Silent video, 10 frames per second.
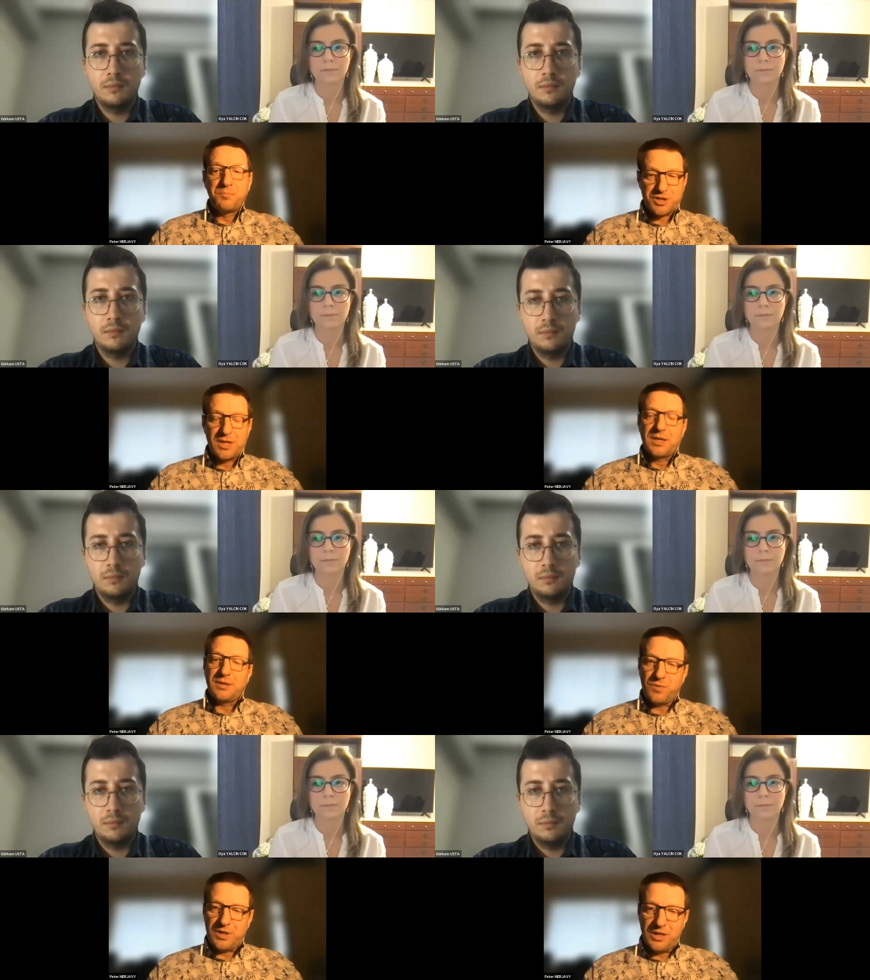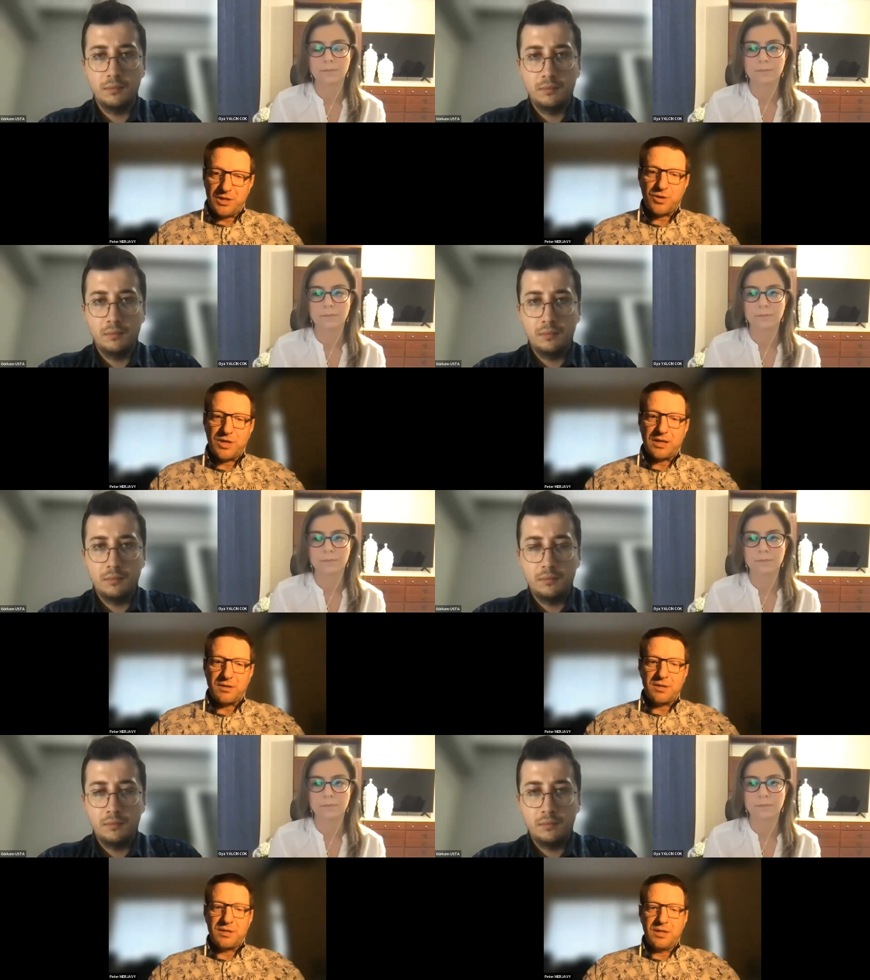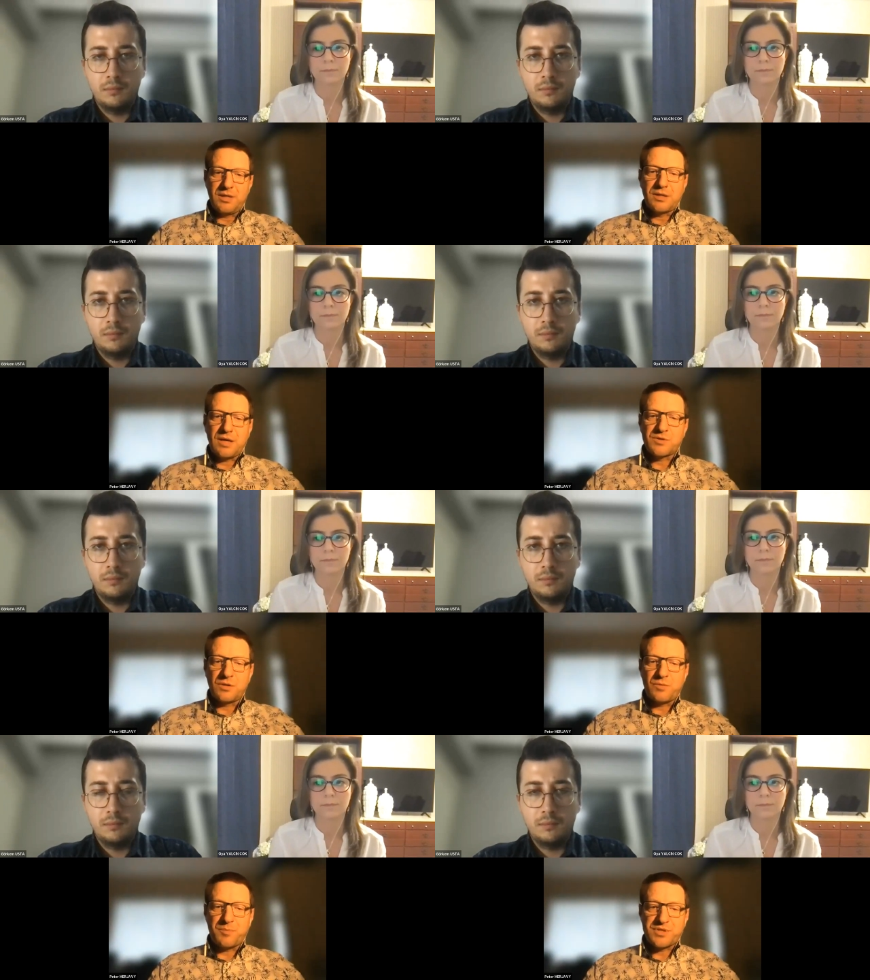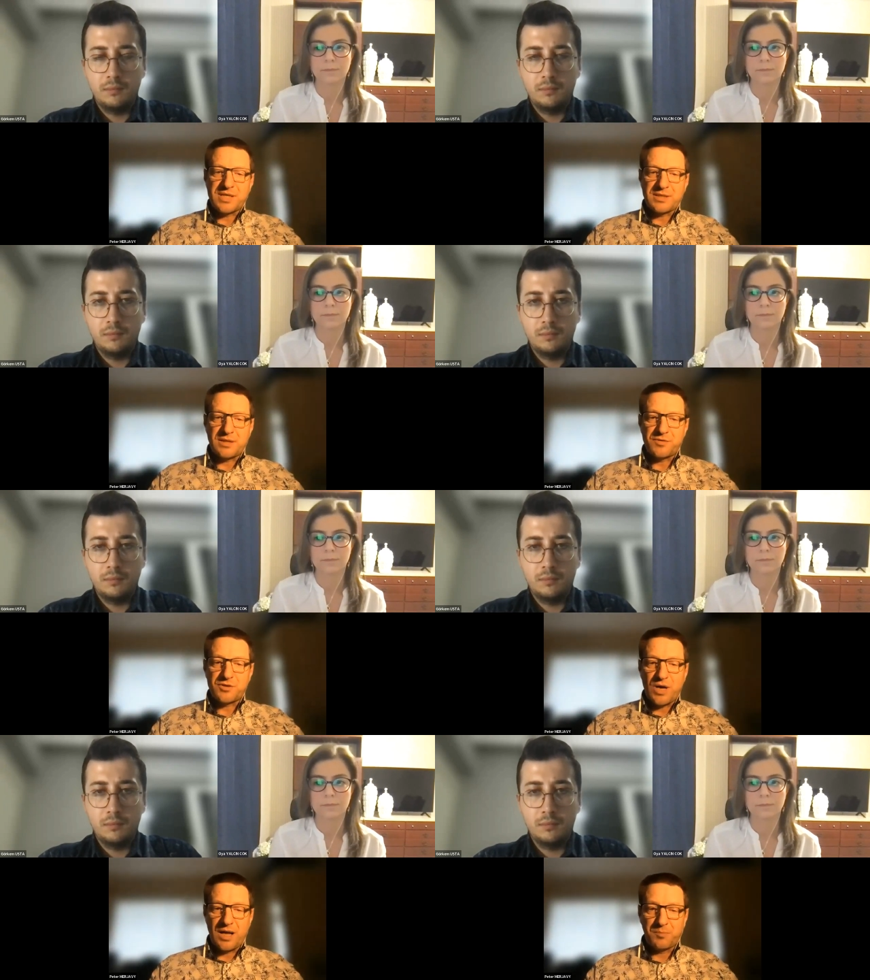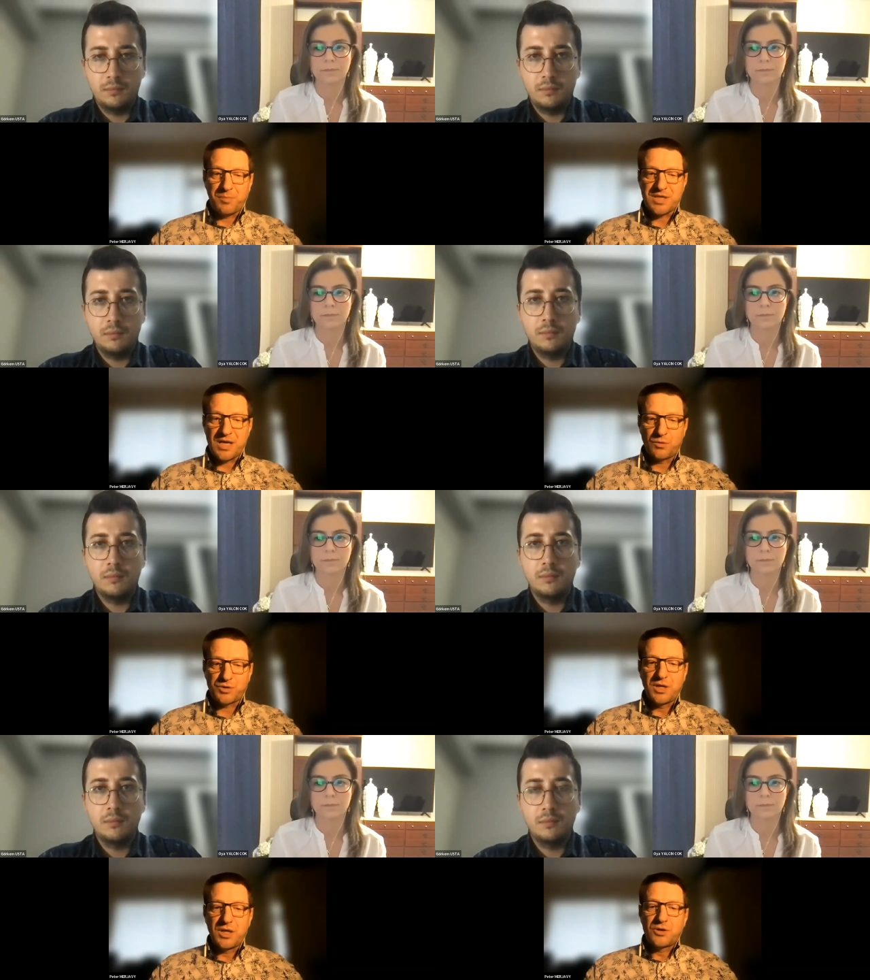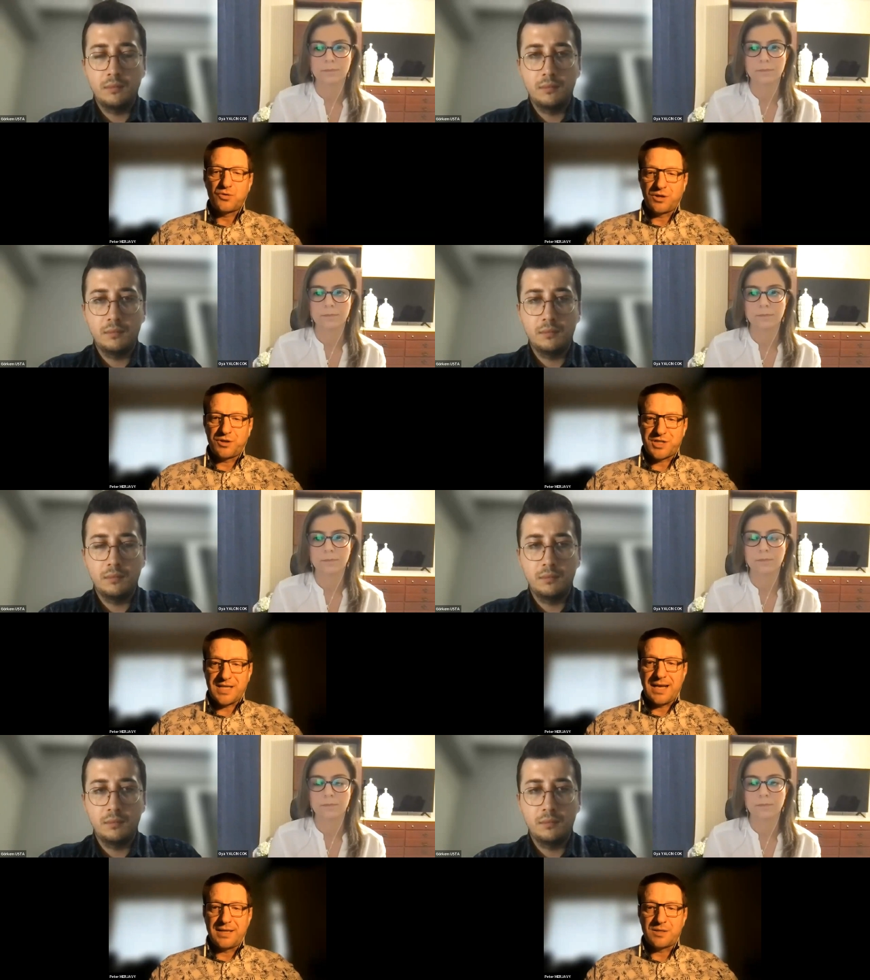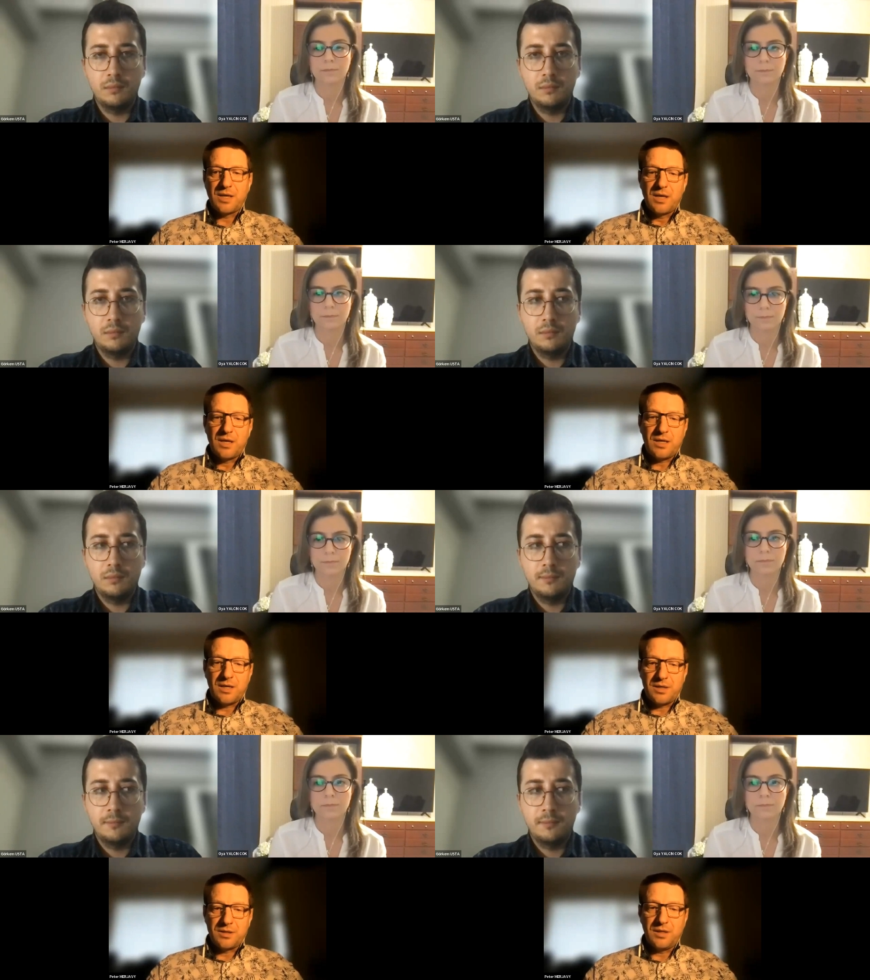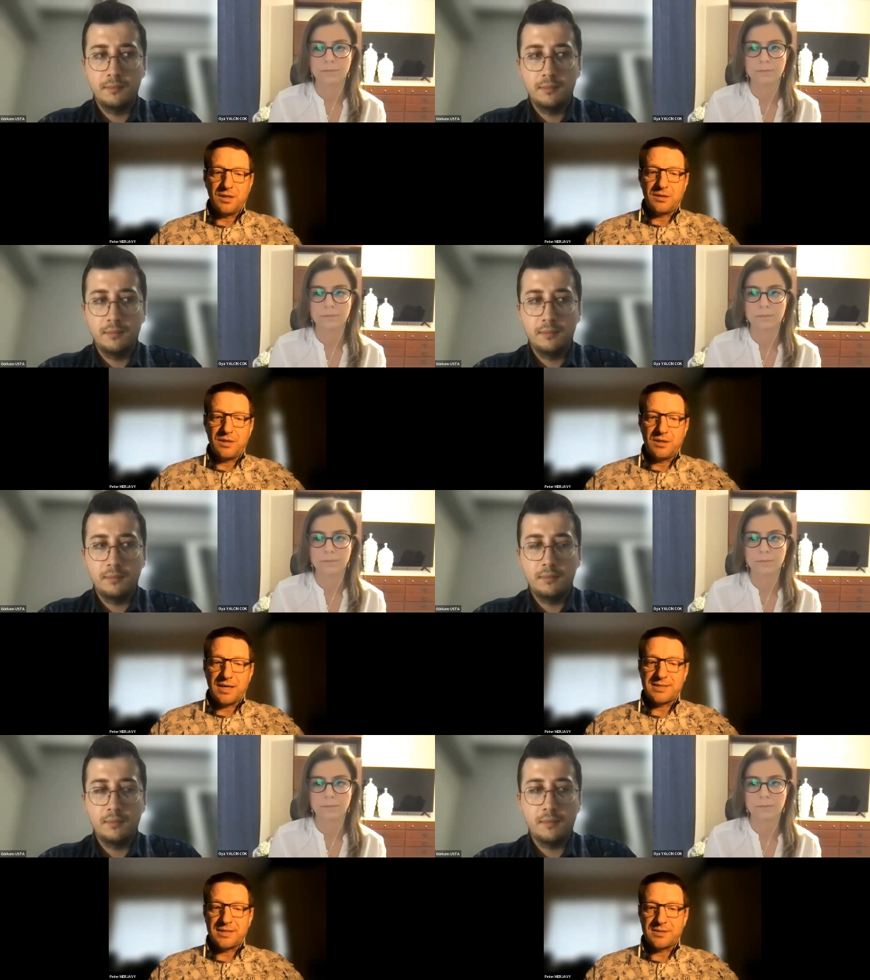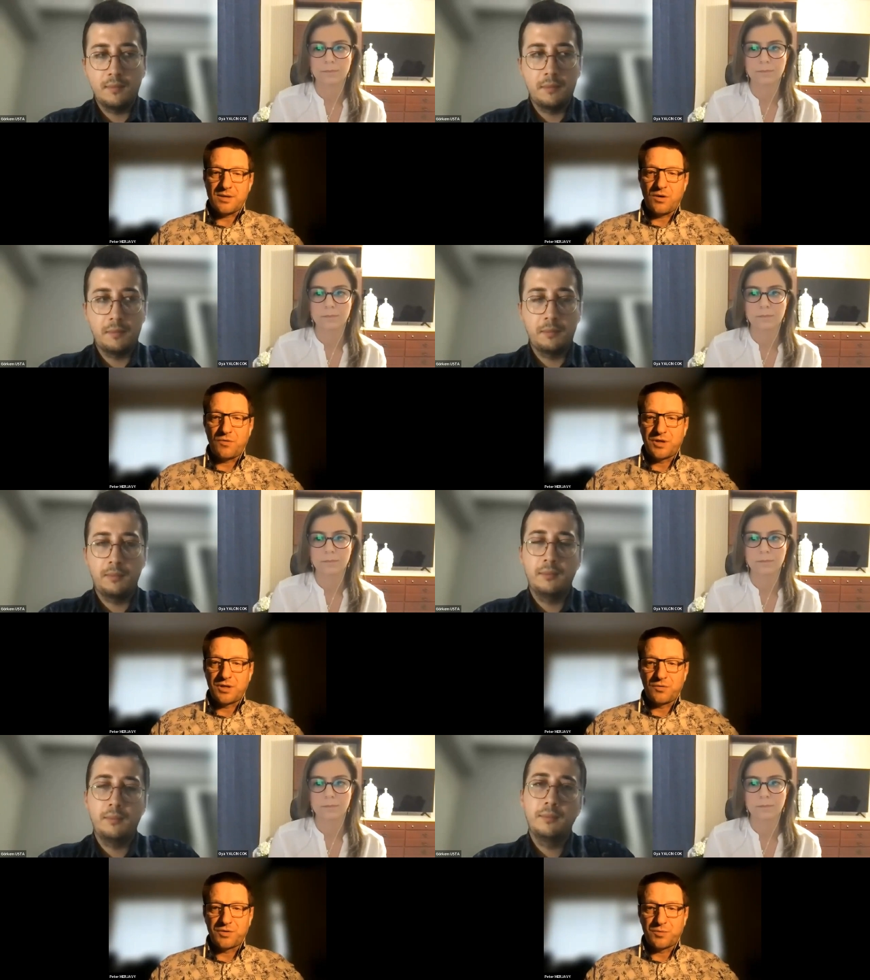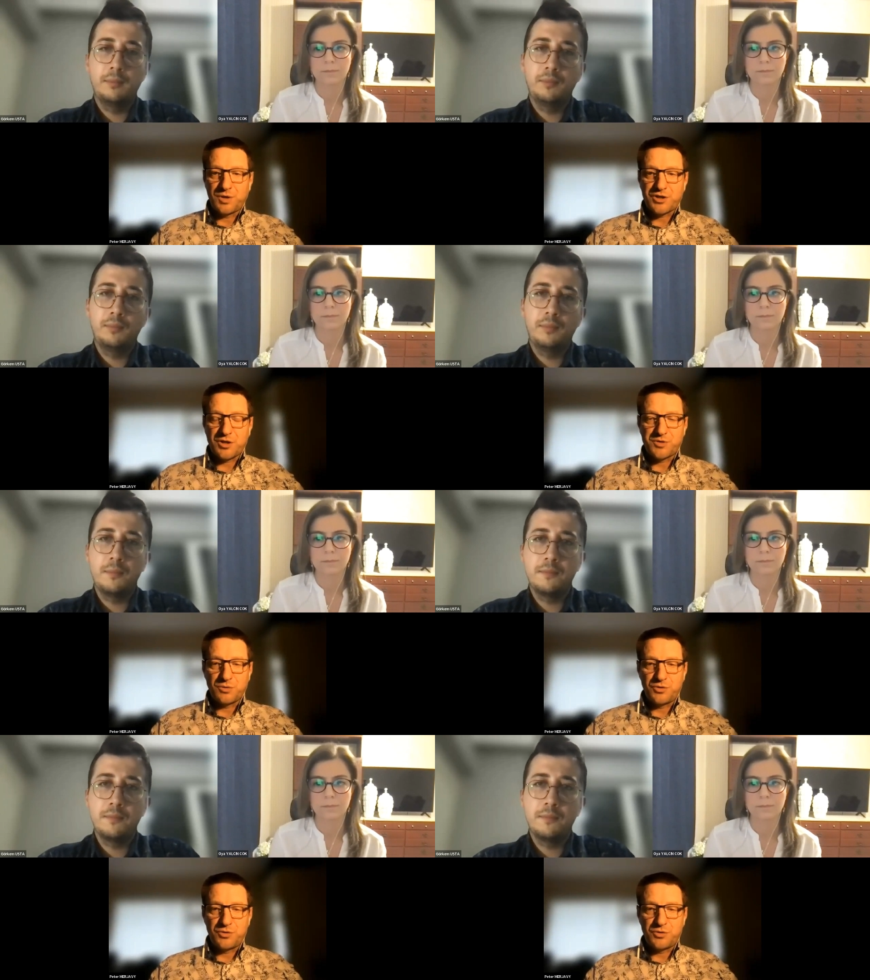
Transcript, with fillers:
Speaker 1: But we need to get the council representatives to help us out to understand uh, the the essence of the of the workshop. So